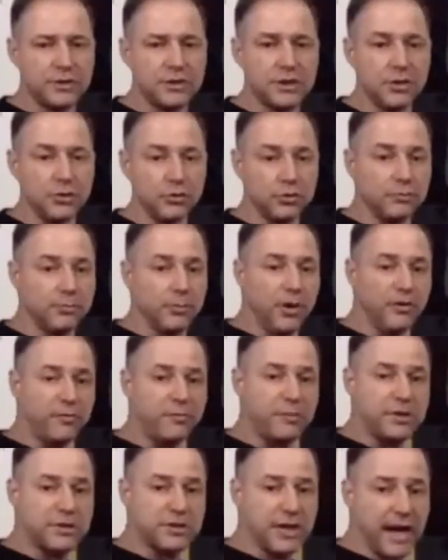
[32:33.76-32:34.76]
on both
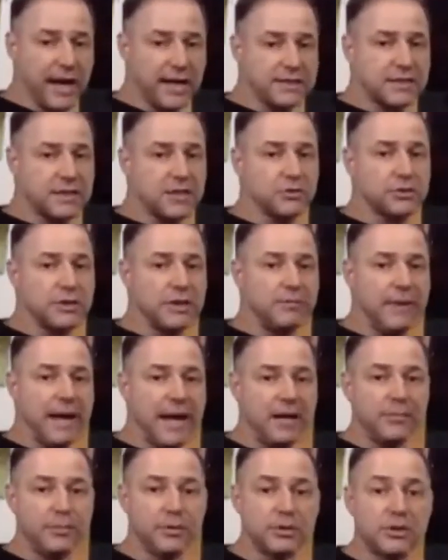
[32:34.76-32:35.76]
precise skills and malleable
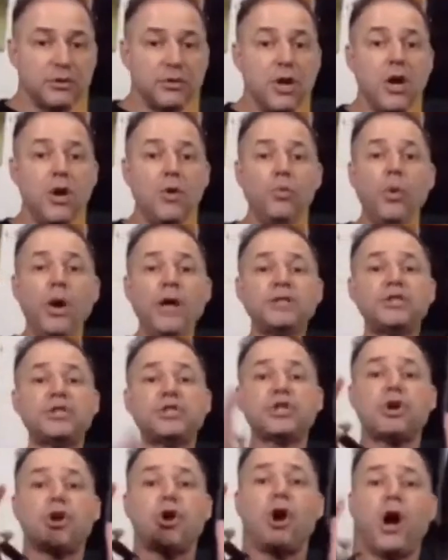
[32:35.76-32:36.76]
skills. What's
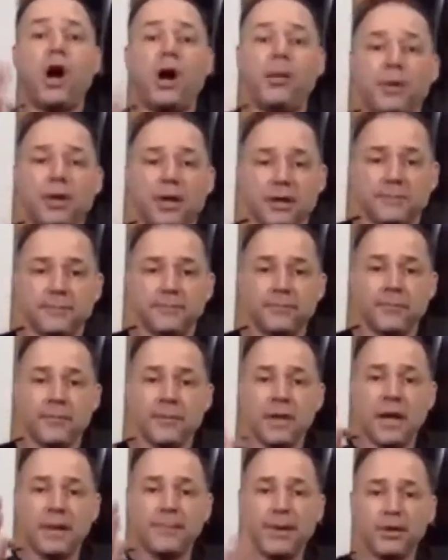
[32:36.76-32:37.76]
common
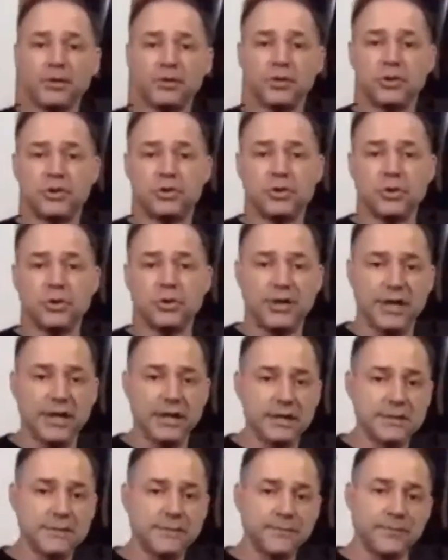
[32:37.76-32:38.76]
about those two things?
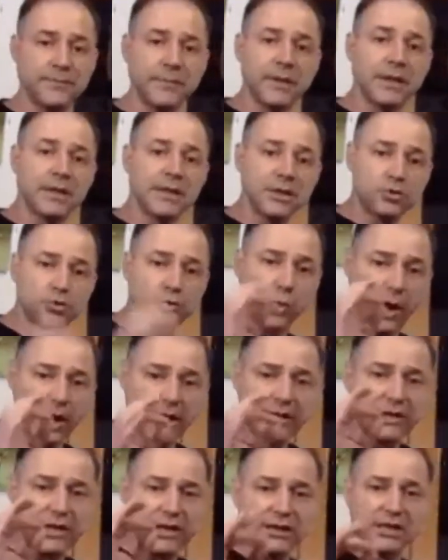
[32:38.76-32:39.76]
There's one
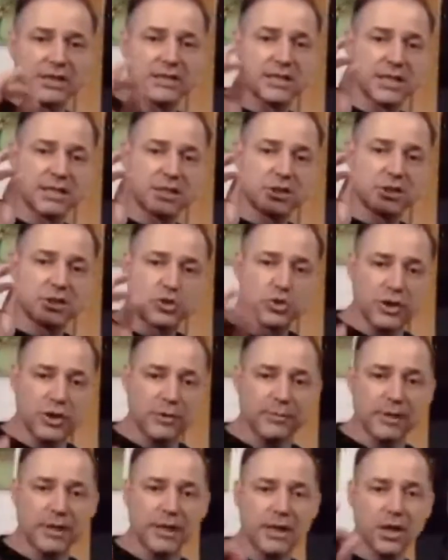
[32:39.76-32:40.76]
thing that's
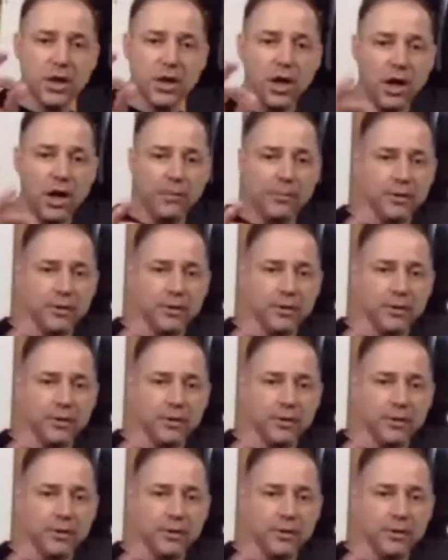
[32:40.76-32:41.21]
extremely common.